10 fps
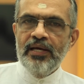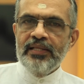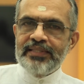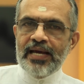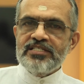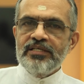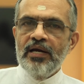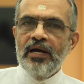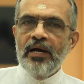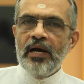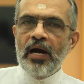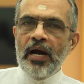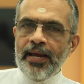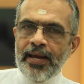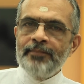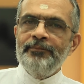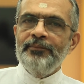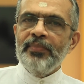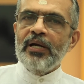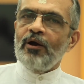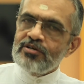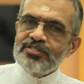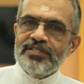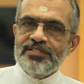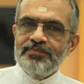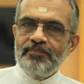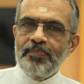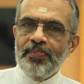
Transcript: that I am conscious.